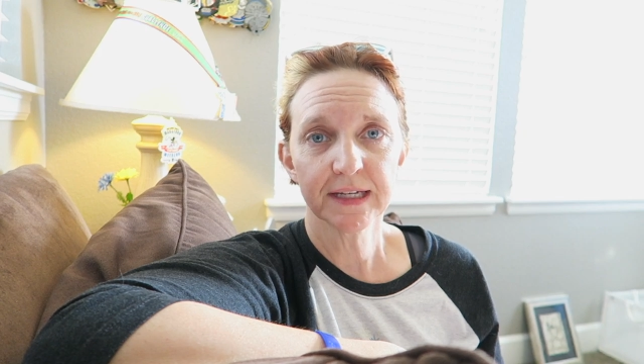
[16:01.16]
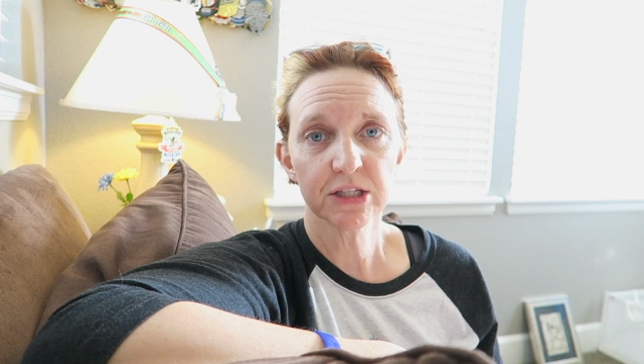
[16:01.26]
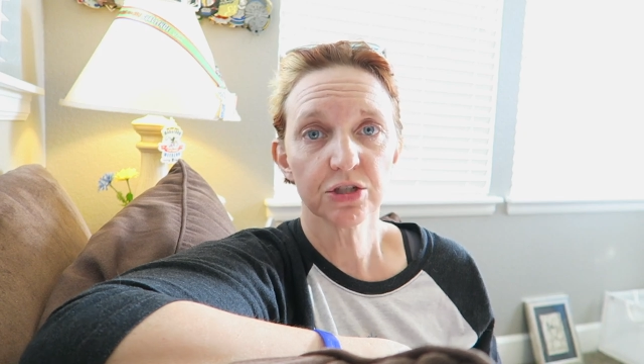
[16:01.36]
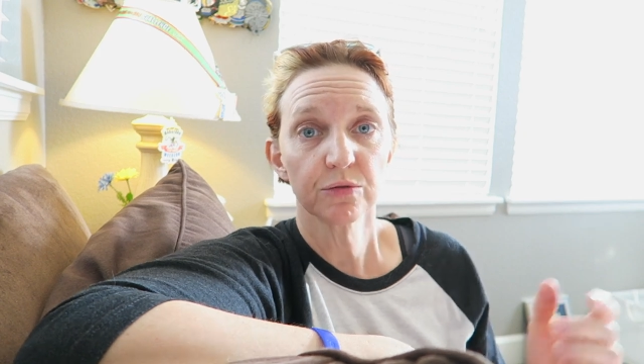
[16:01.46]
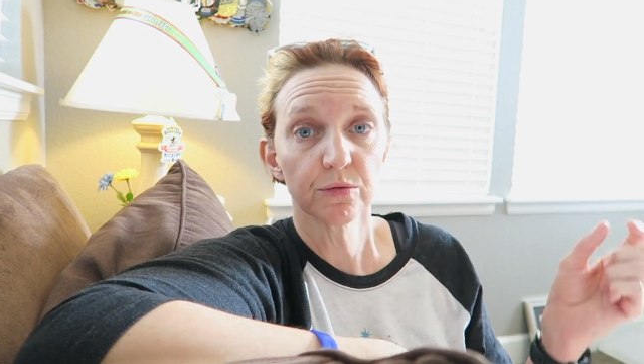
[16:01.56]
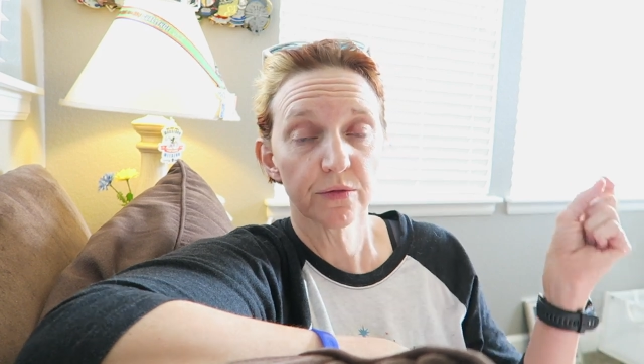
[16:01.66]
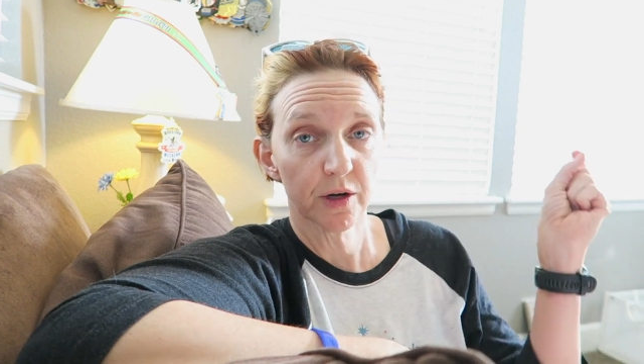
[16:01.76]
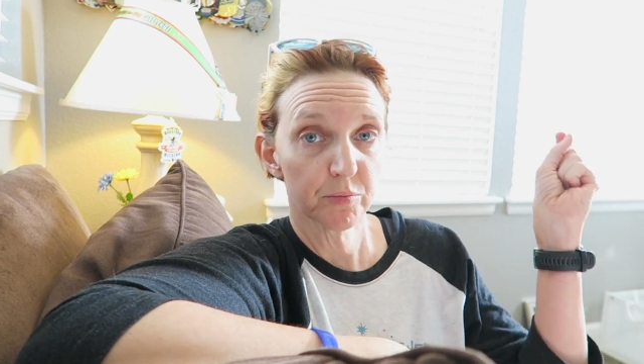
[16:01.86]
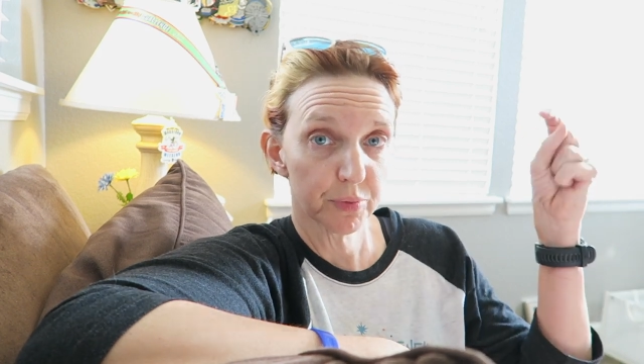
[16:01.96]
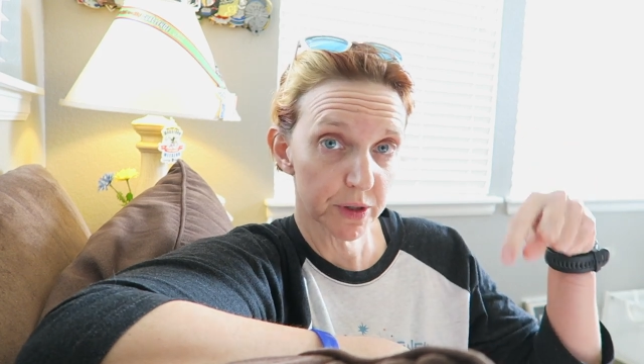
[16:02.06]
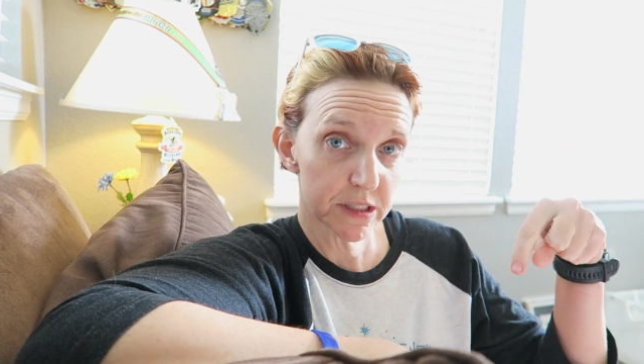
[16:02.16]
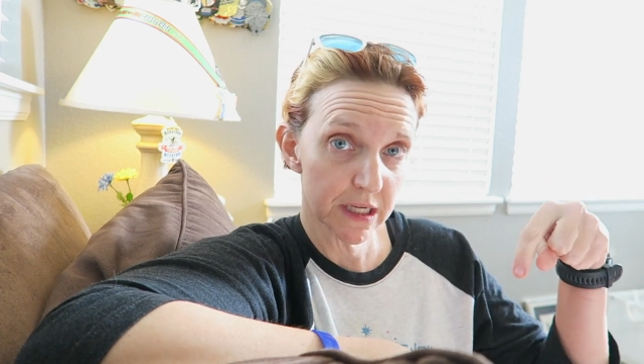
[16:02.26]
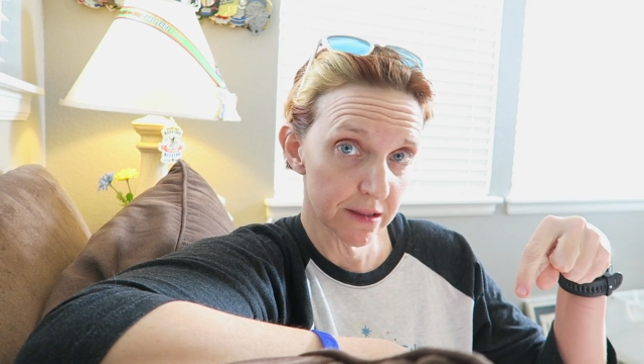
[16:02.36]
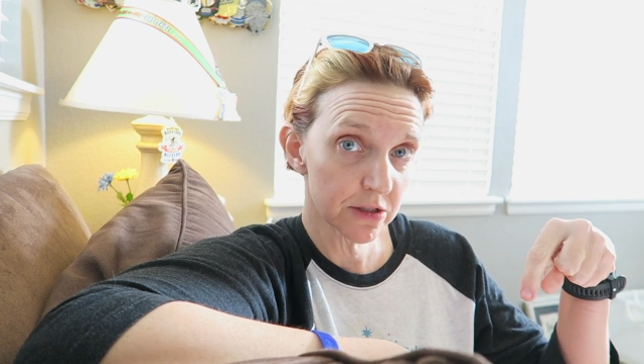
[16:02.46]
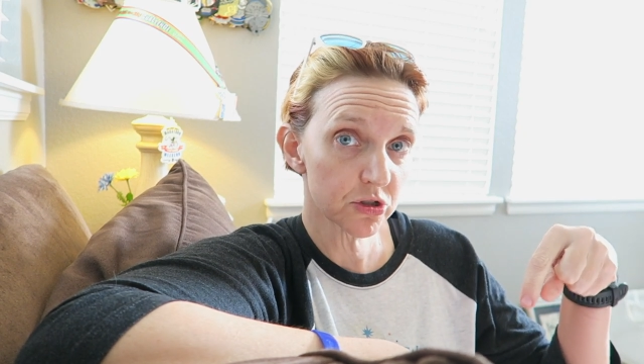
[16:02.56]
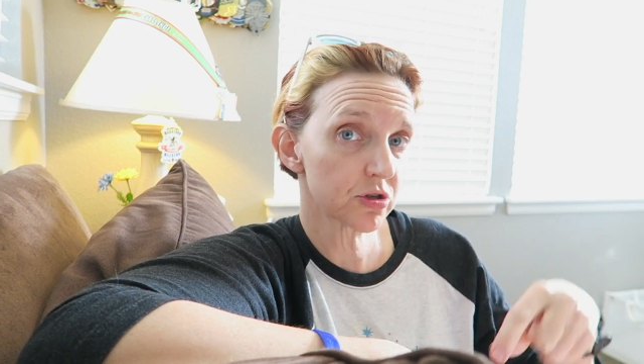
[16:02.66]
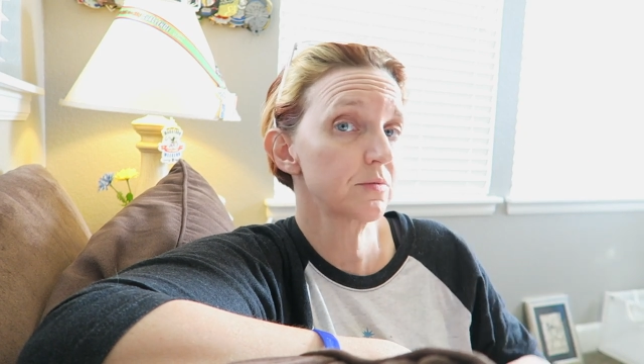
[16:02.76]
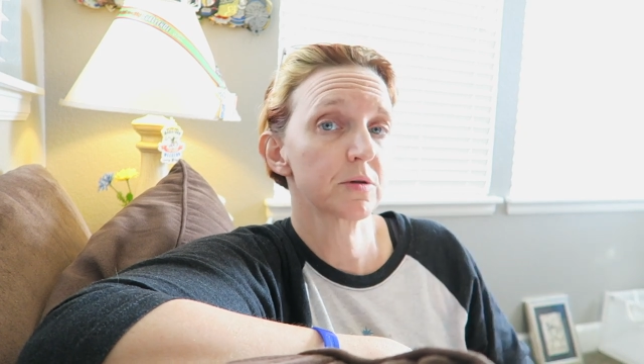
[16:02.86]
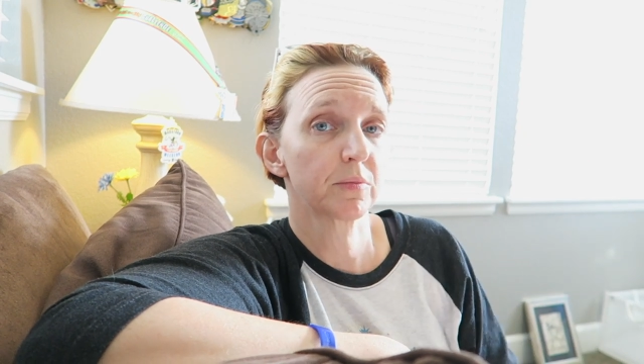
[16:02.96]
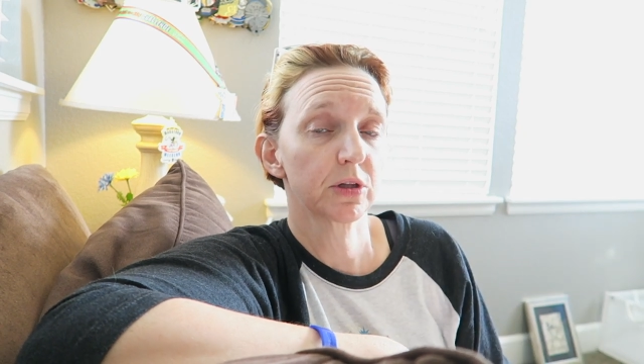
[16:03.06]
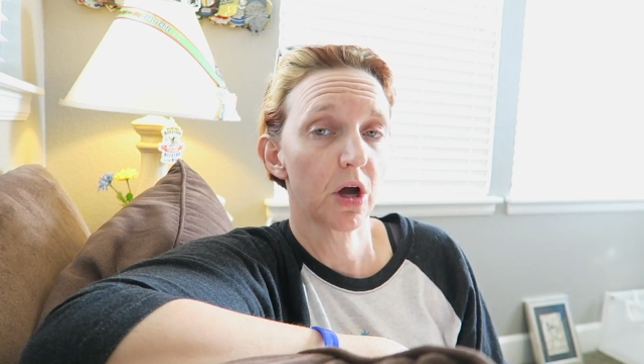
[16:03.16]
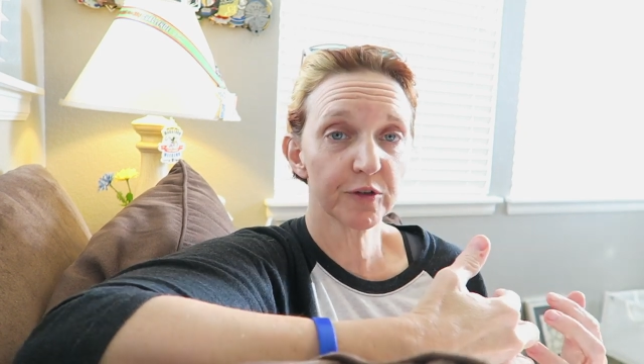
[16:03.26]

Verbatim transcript: links to their books in the description below.